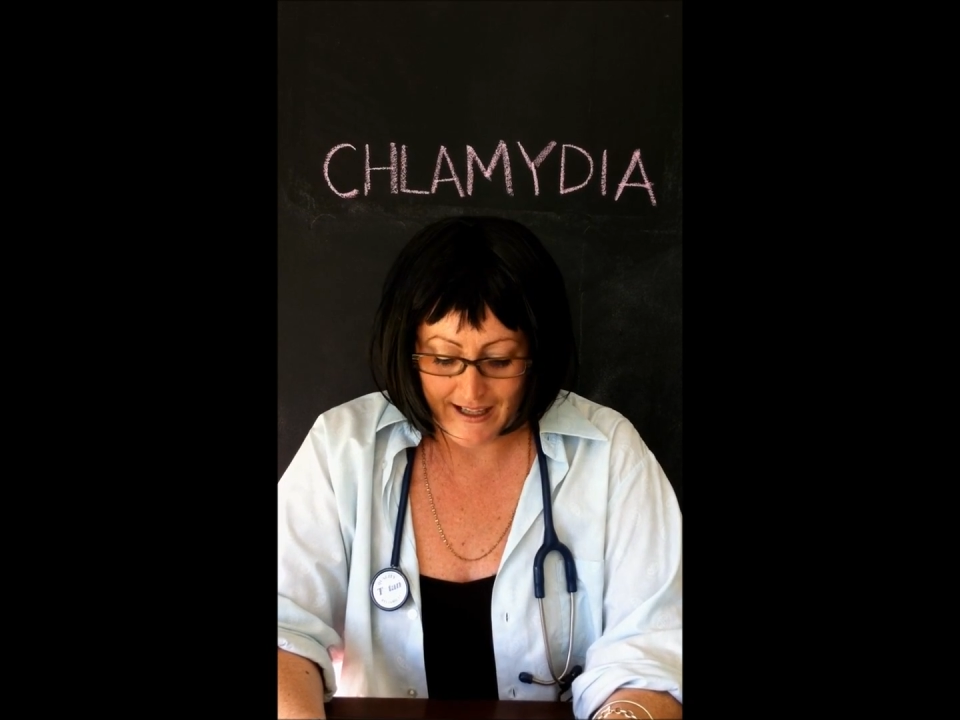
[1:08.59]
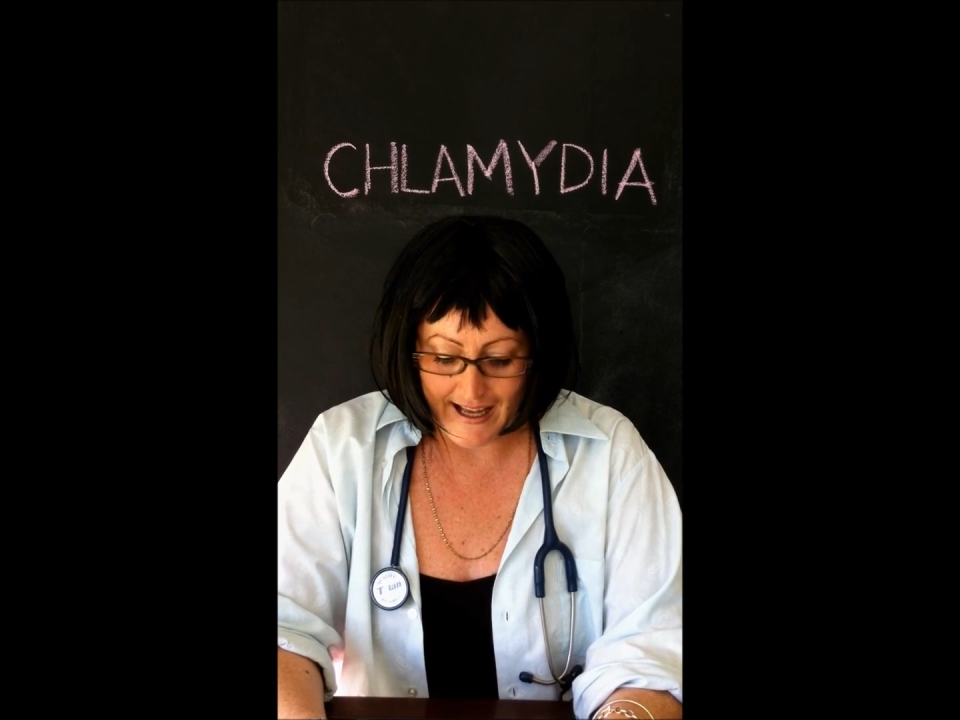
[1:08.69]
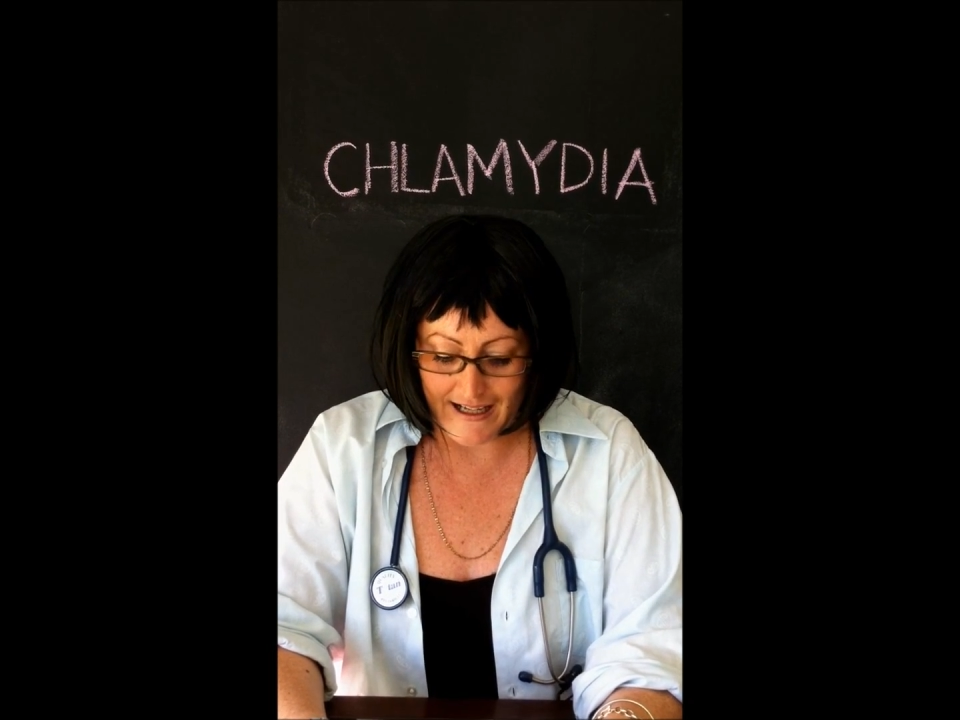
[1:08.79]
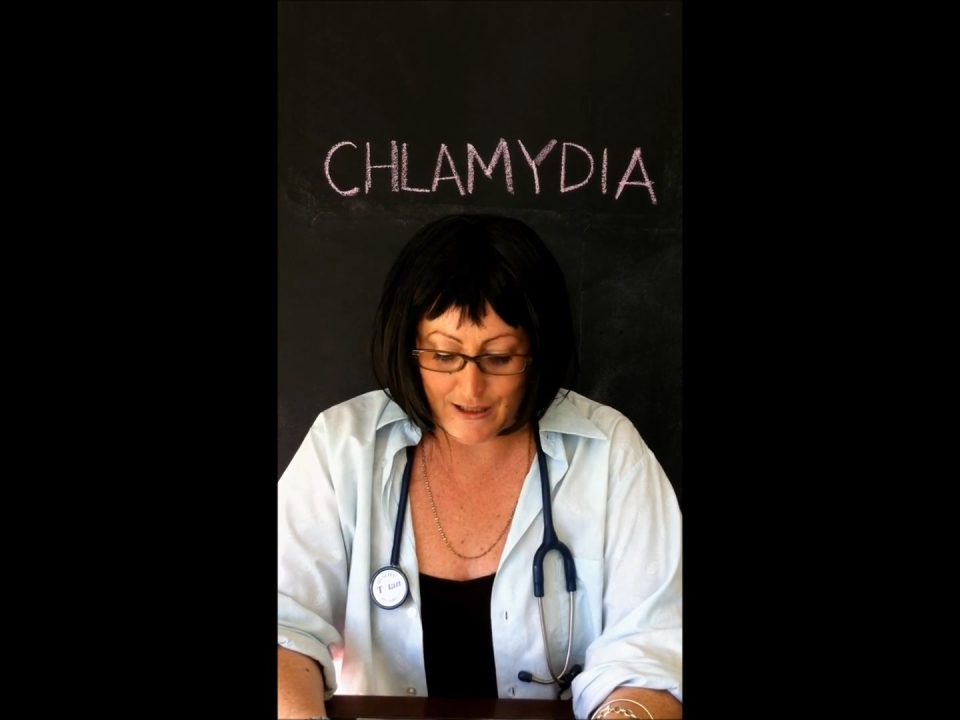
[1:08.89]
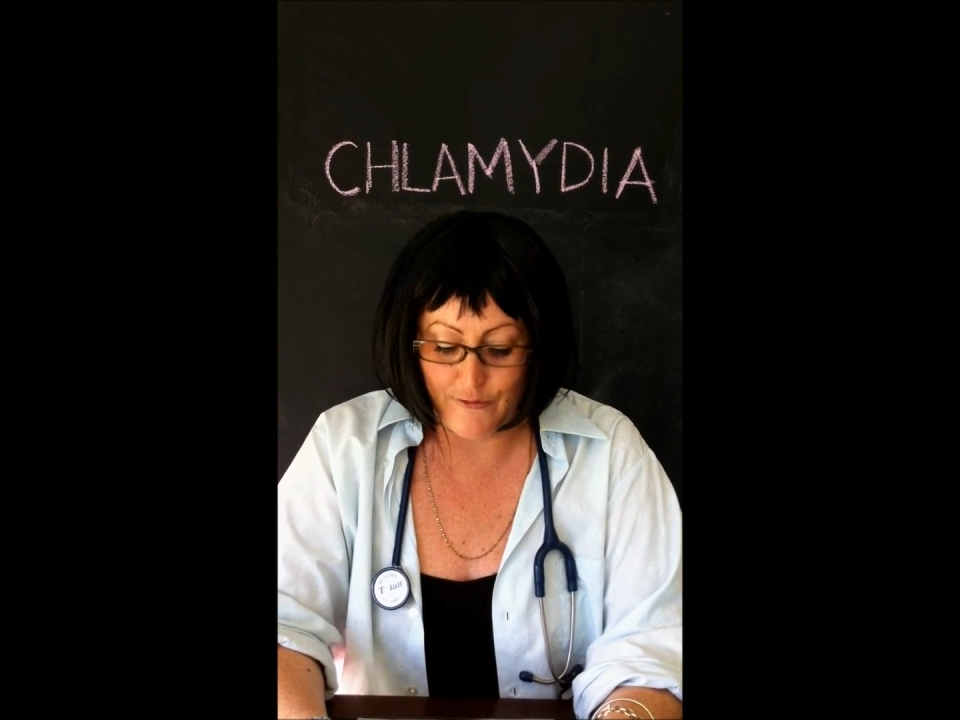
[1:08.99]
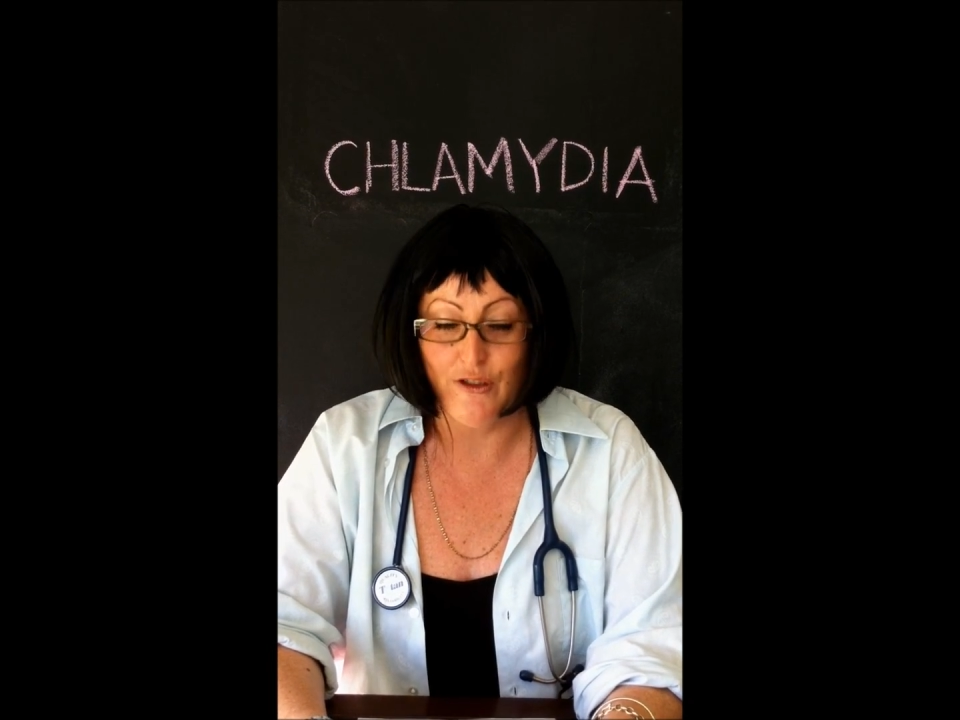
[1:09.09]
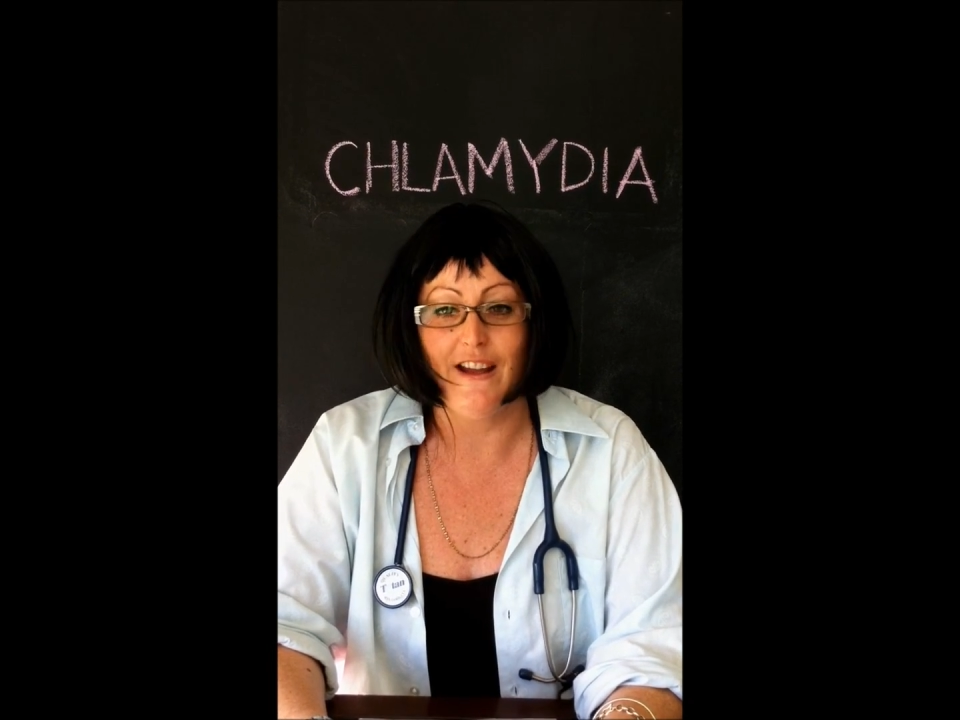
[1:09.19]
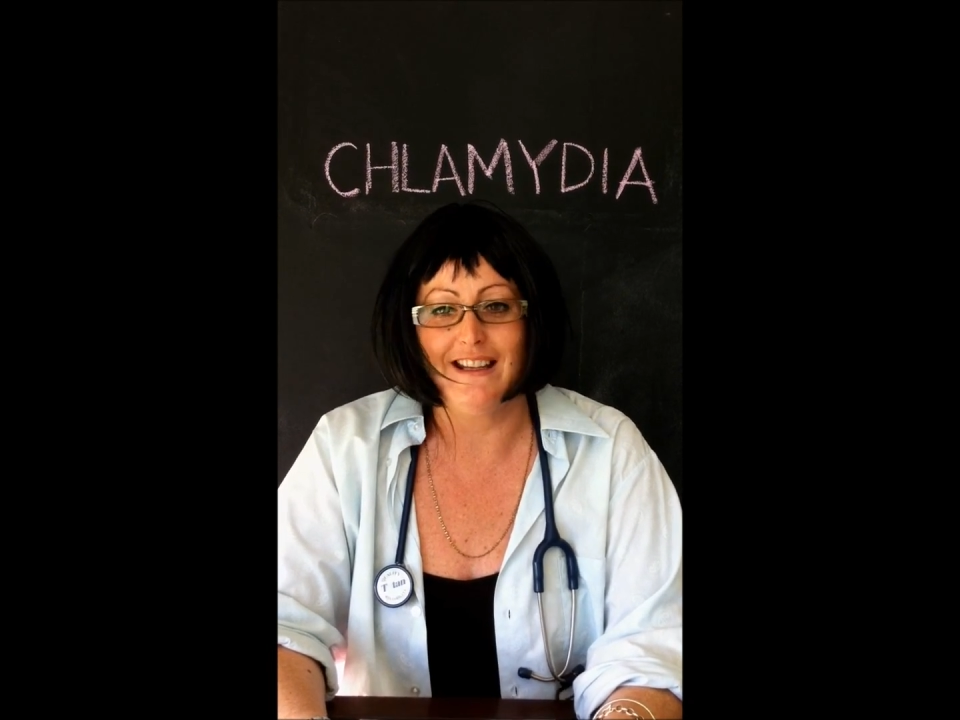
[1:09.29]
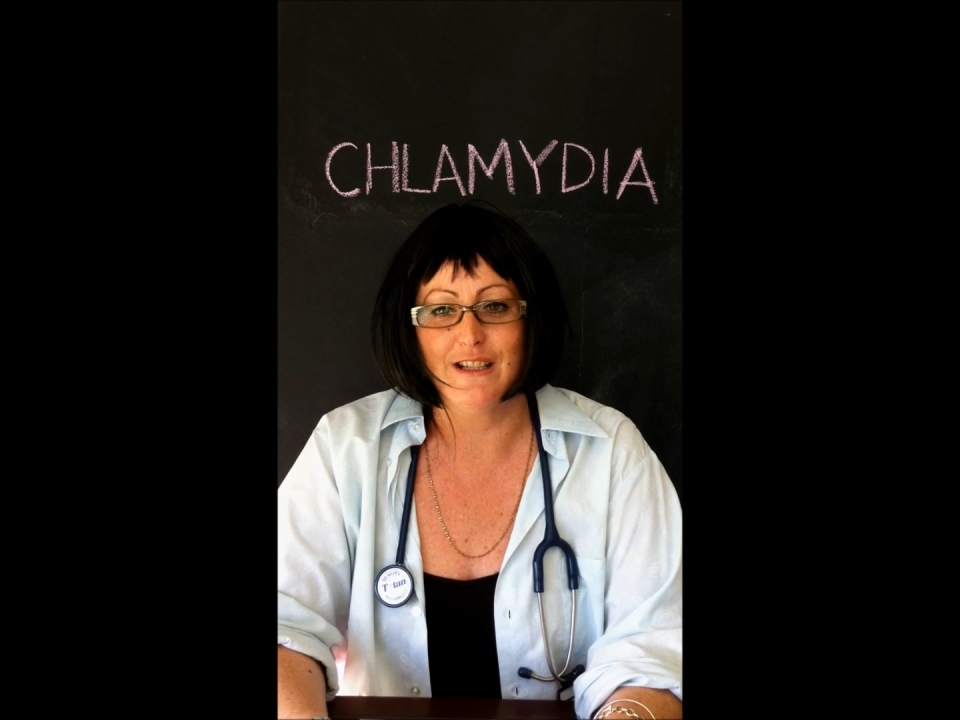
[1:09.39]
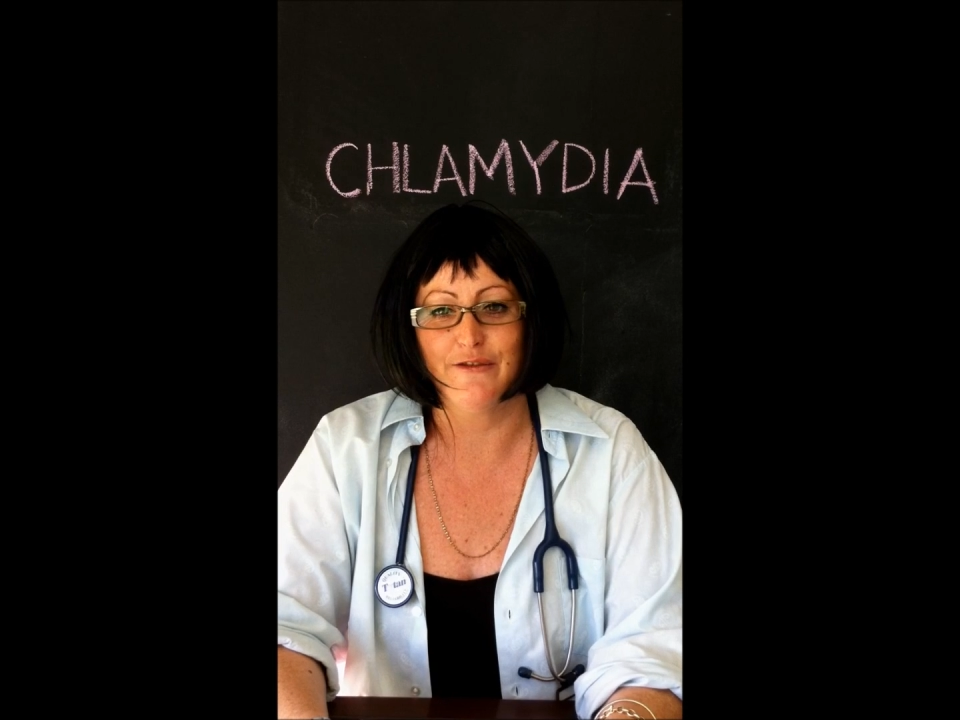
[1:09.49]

and if you've had